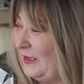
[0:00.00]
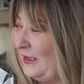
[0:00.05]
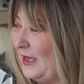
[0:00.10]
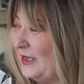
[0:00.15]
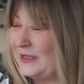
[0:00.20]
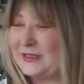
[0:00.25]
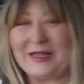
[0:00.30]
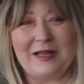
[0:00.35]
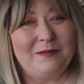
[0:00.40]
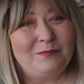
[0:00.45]

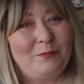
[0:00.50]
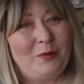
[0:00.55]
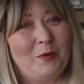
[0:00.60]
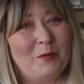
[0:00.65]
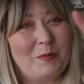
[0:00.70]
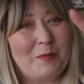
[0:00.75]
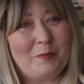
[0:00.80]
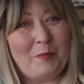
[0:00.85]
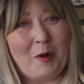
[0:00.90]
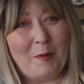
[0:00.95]
yes, I'll
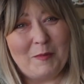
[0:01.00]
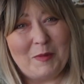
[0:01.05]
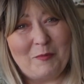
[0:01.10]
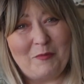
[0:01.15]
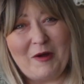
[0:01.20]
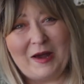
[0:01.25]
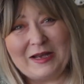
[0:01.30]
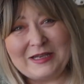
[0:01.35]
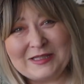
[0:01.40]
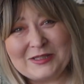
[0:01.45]
put, pop the
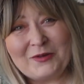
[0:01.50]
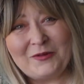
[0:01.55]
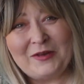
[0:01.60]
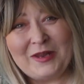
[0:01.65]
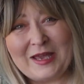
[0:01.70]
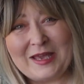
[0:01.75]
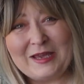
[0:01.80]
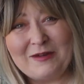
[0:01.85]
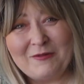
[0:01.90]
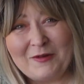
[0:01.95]
price
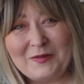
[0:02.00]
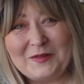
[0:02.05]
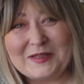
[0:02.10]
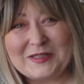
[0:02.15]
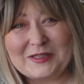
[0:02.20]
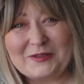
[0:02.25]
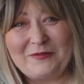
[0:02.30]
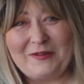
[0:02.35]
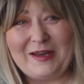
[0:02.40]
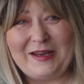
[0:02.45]
on here on
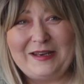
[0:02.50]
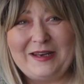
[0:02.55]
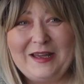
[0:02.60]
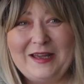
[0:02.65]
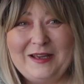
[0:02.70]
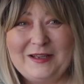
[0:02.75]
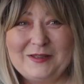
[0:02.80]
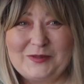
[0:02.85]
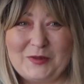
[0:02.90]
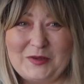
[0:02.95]
the screen
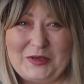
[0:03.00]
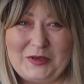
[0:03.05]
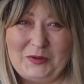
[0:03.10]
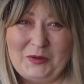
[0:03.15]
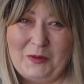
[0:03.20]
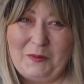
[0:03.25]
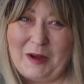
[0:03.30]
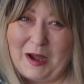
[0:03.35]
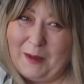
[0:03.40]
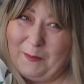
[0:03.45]
so you
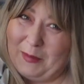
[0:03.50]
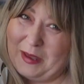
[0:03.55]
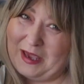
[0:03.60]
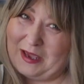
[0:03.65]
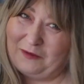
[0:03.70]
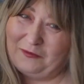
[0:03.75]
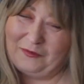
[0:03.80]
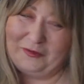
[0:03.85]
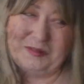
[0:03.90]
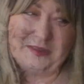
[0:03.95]
know what I
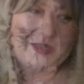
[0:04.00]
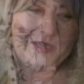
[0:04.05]
paid for